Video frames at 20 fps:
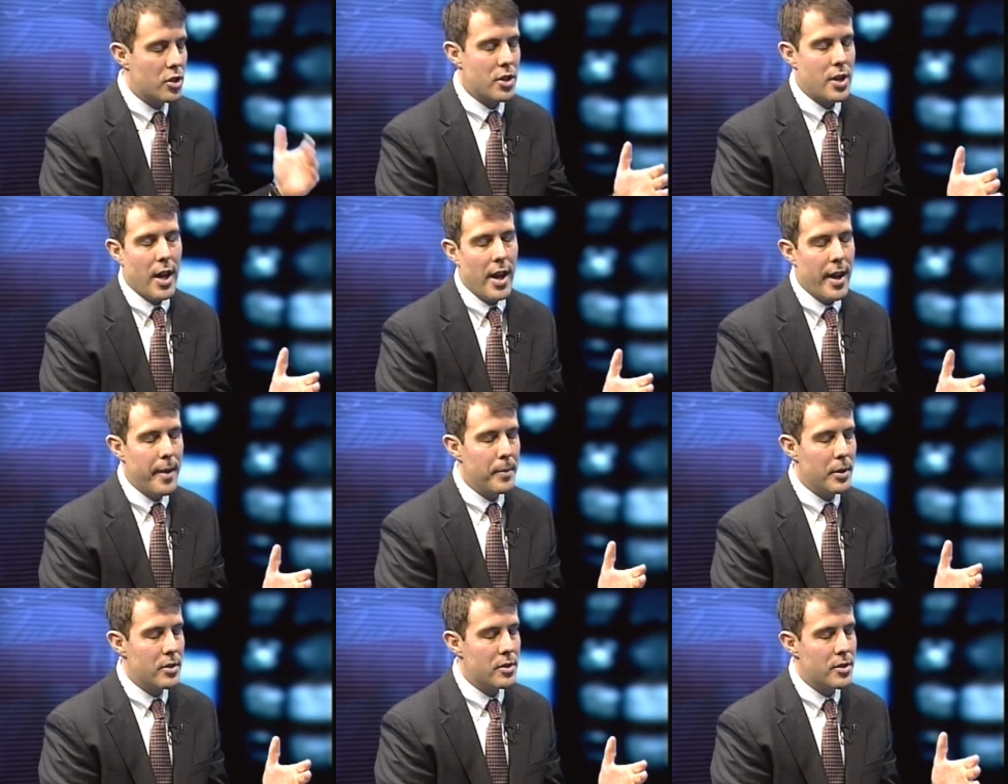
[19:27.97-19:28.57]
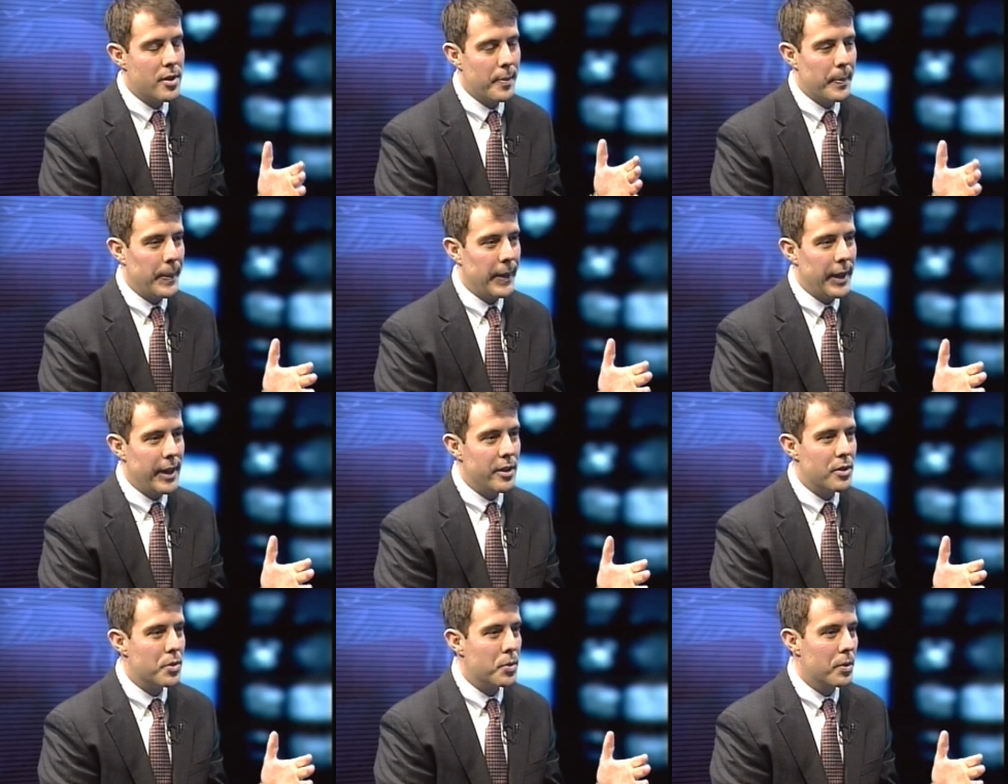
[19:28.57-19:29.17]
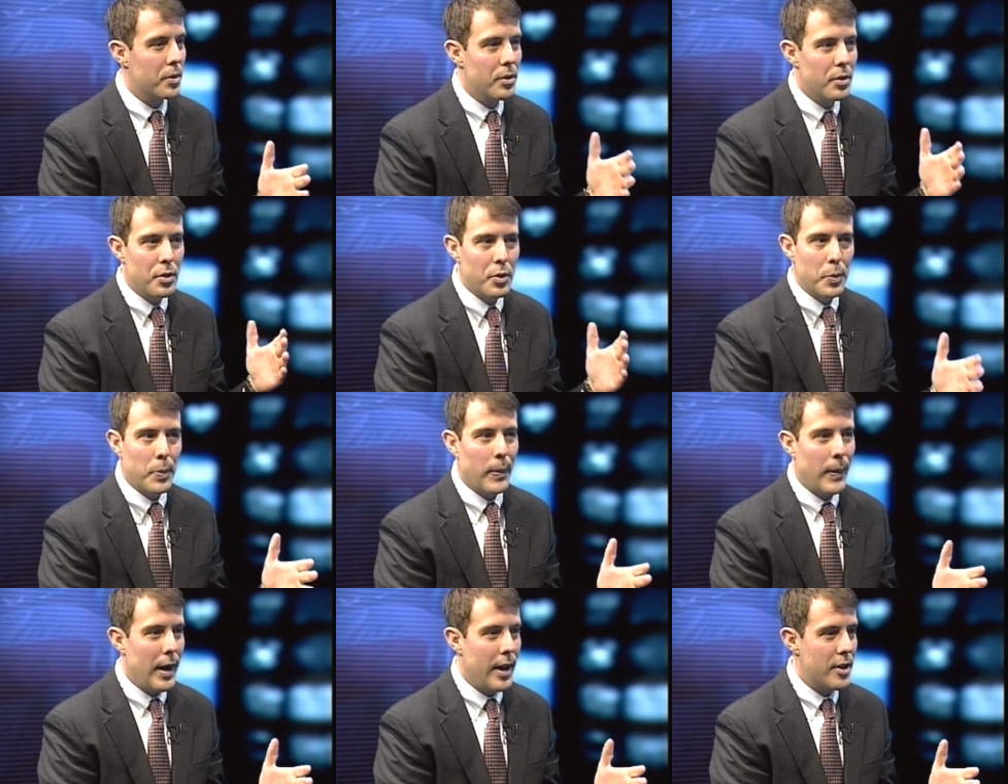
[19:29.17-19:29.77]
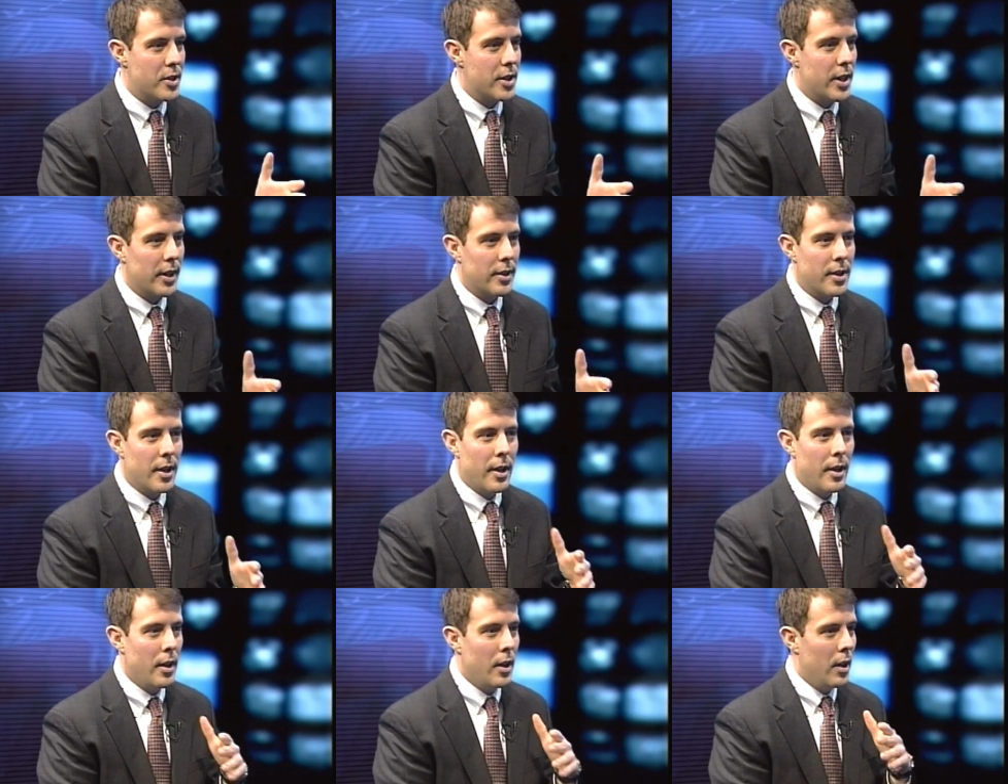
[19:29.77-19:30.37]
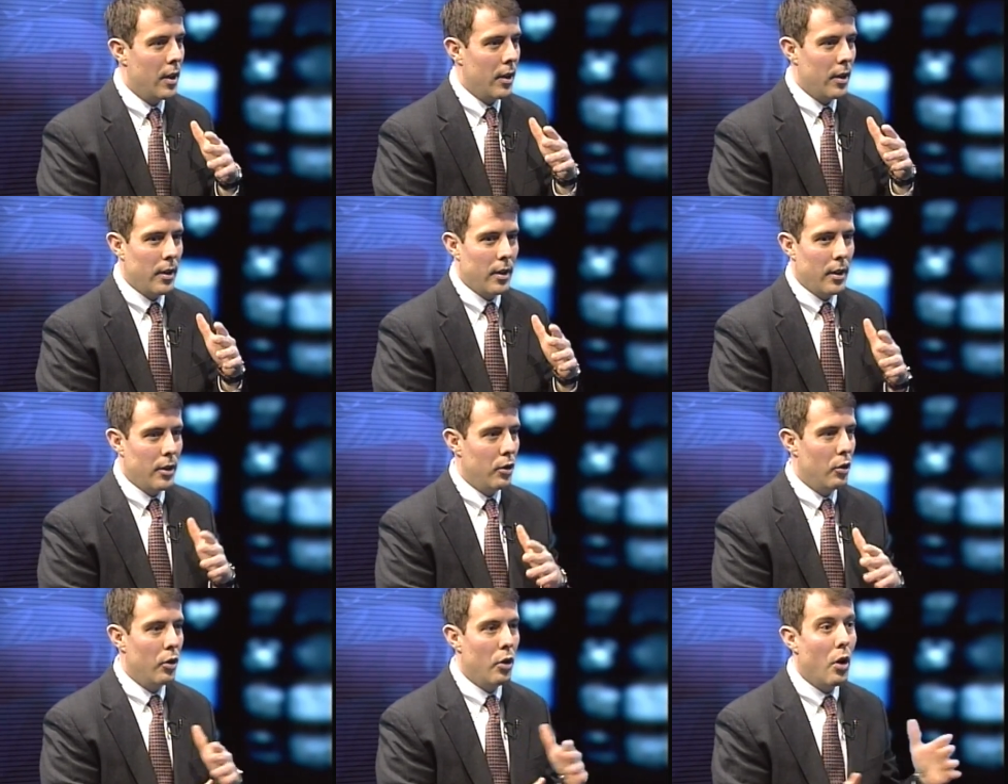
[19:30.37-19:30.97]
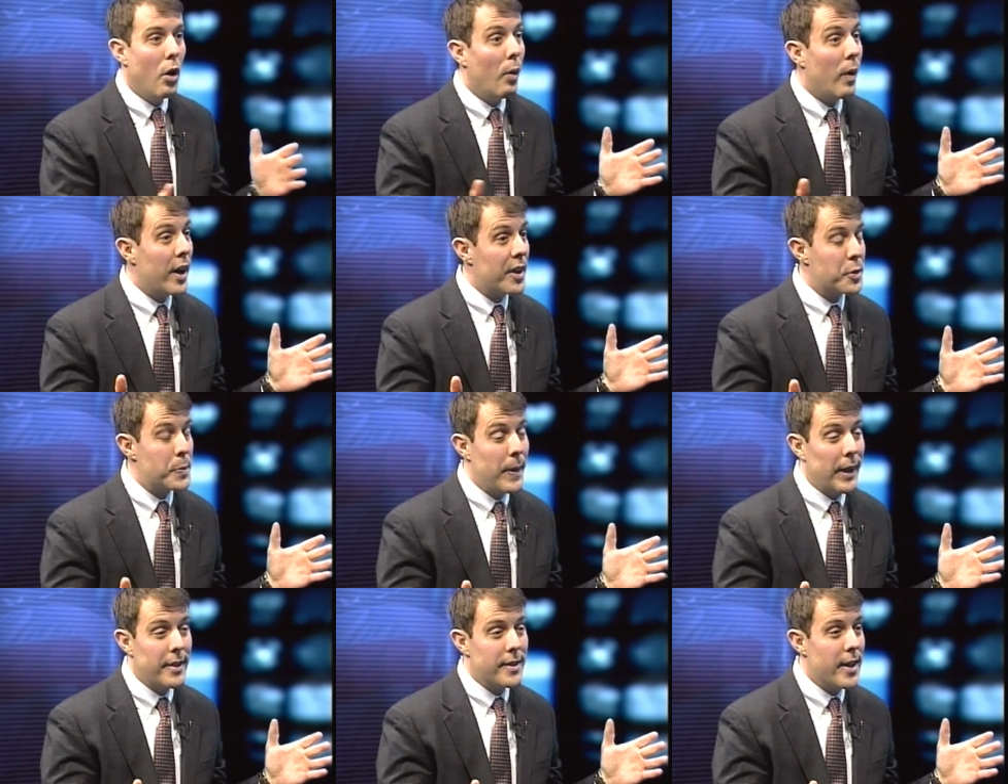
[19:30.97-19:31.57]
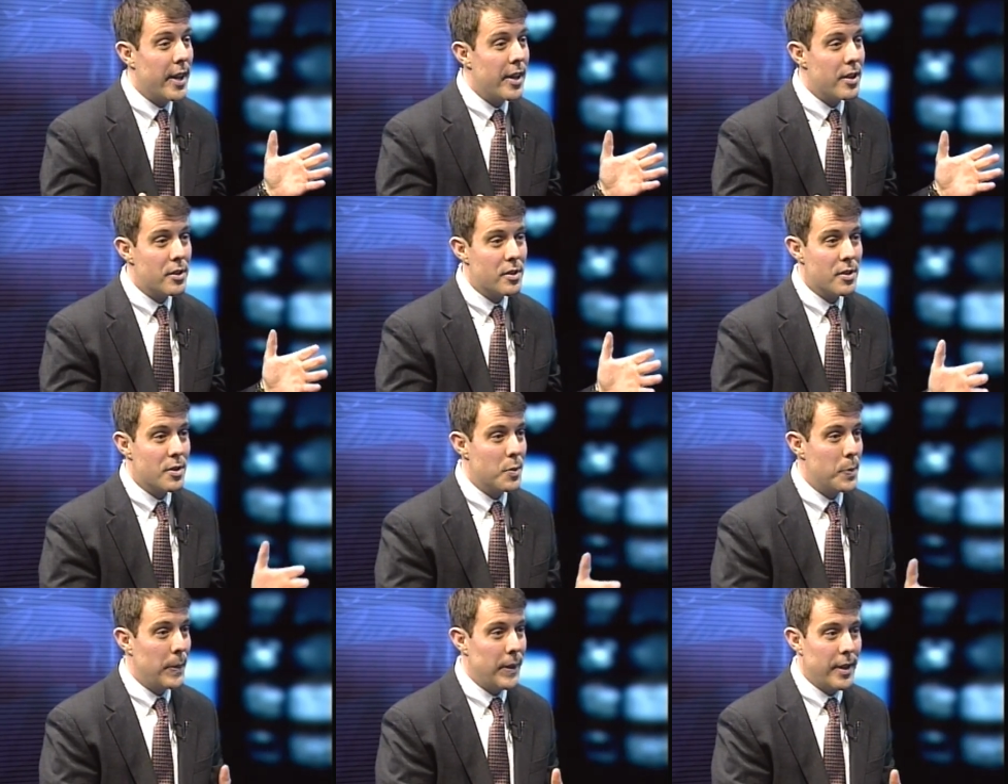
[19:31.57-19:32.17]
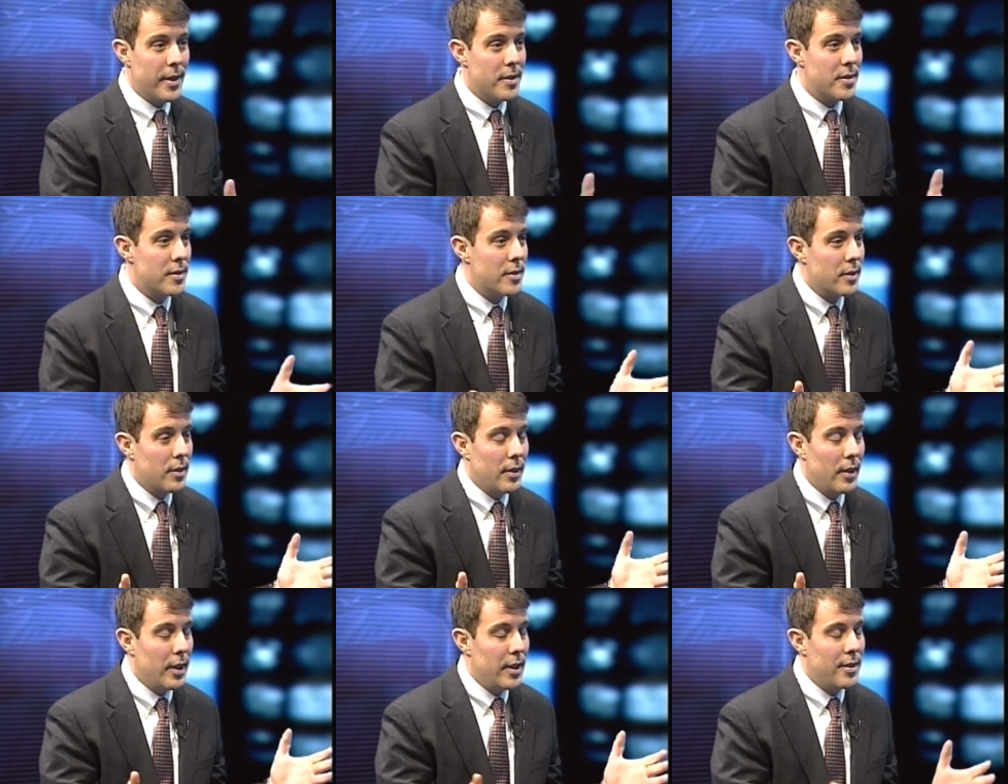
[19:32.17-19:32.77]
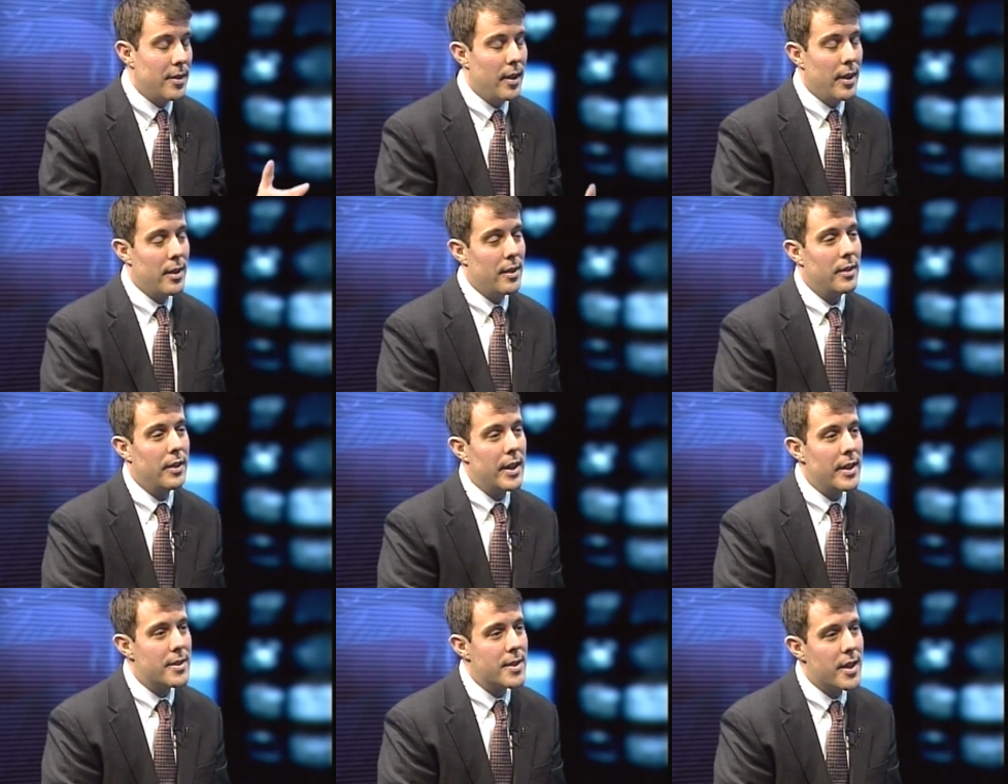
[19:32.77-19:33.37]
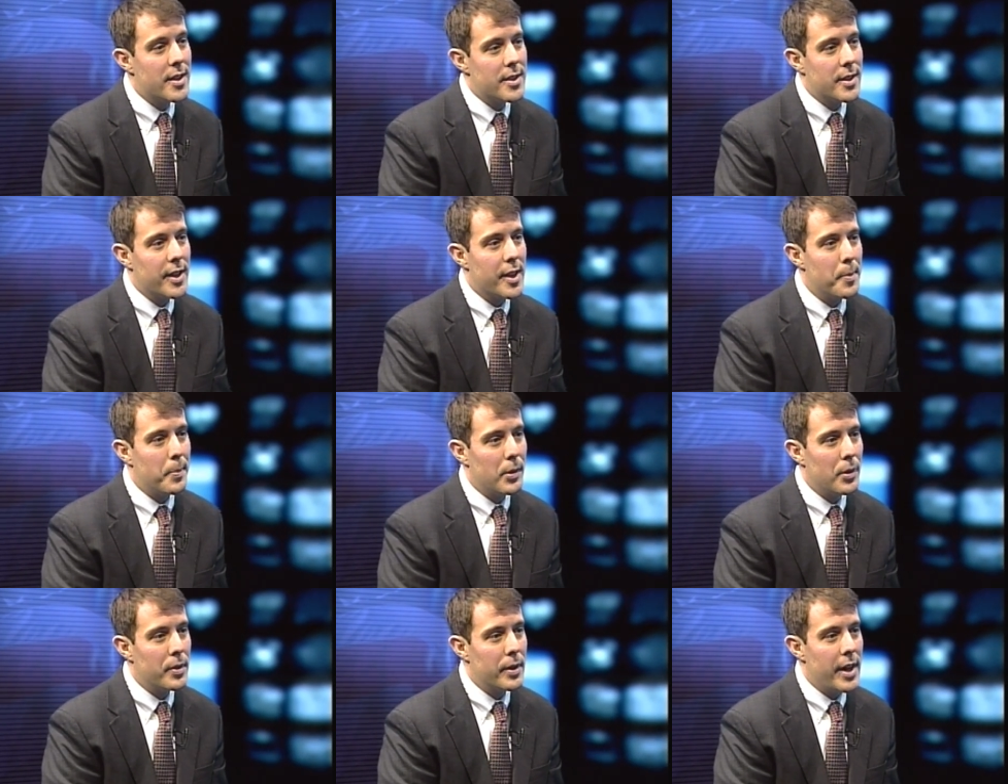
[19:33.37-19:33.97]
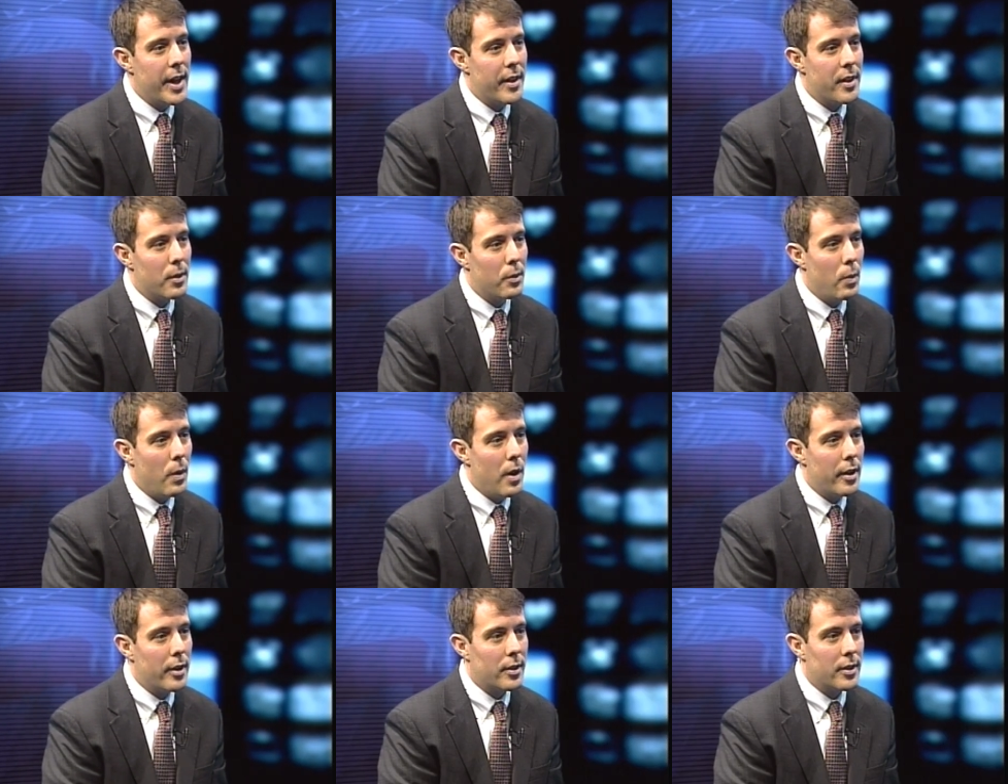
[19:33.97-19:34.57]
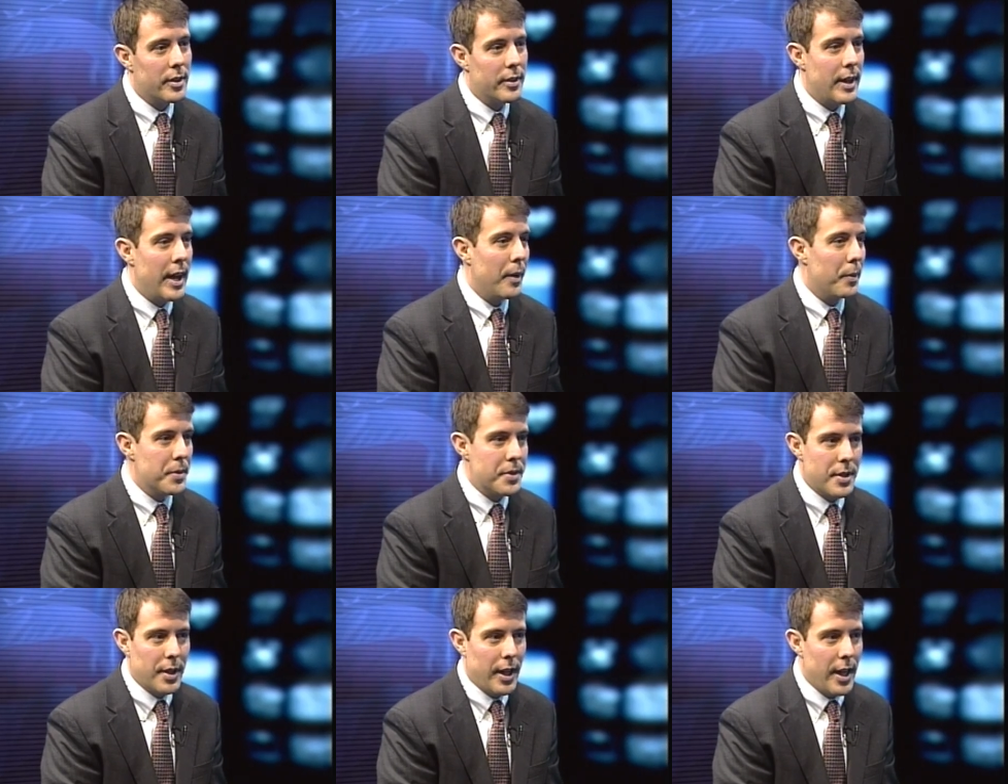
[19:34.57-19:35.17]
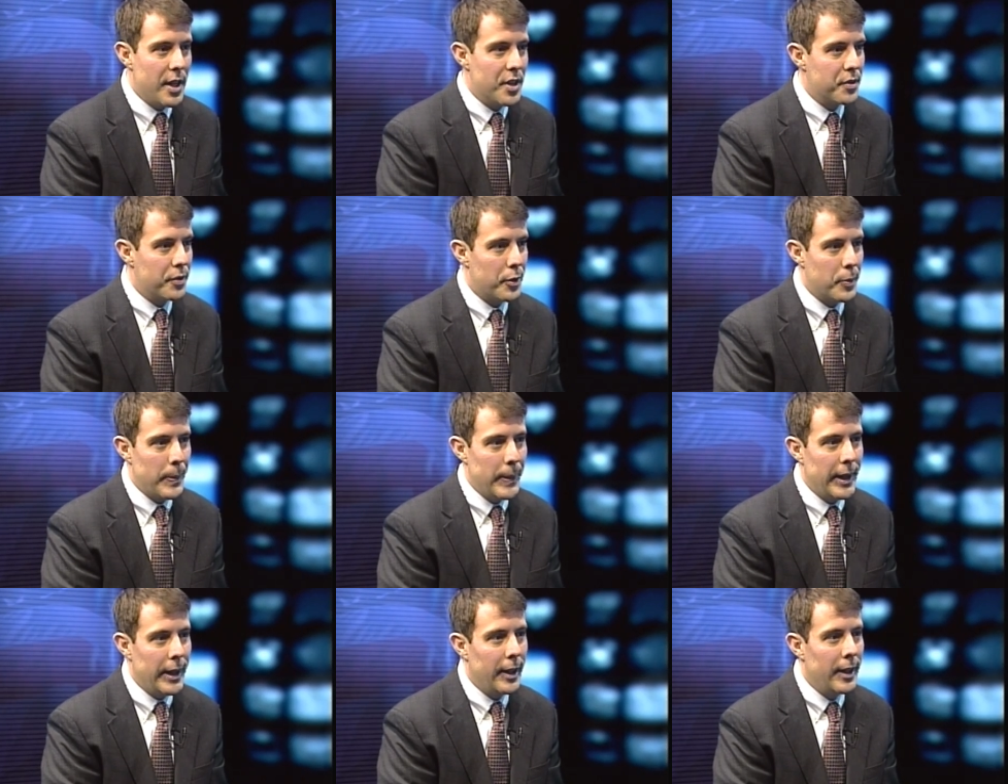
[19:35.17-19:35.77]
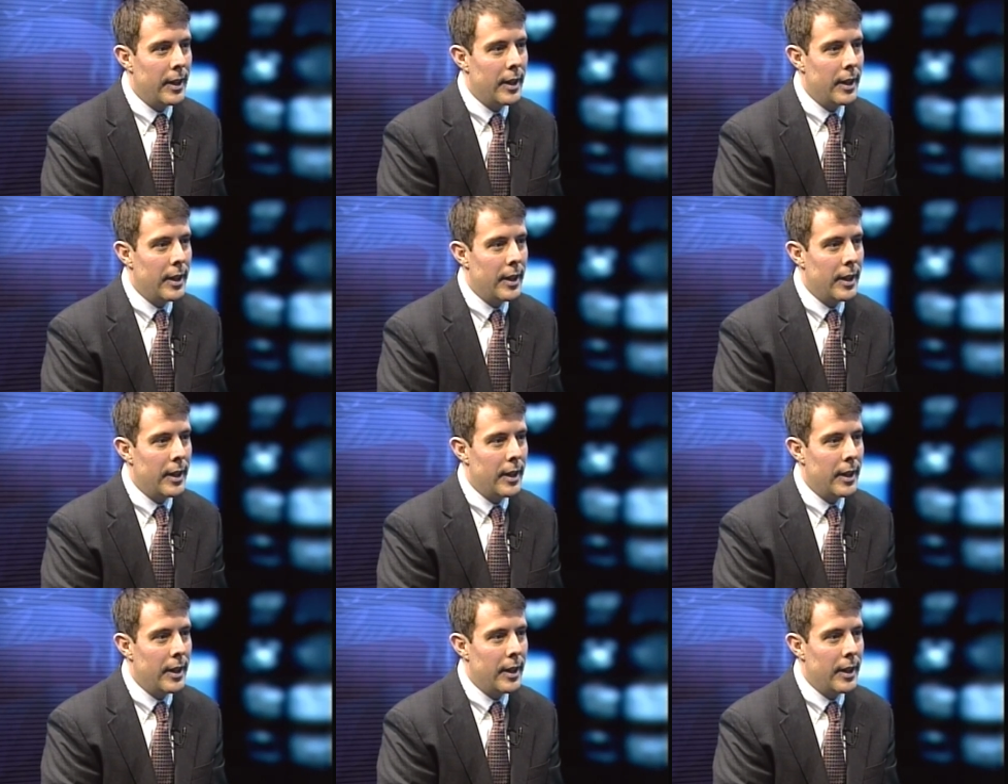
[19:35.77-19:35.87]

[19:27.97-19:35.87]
time you're jumping into a new project, no expectations, because they tend to get blown out of the water. And that was the case for me.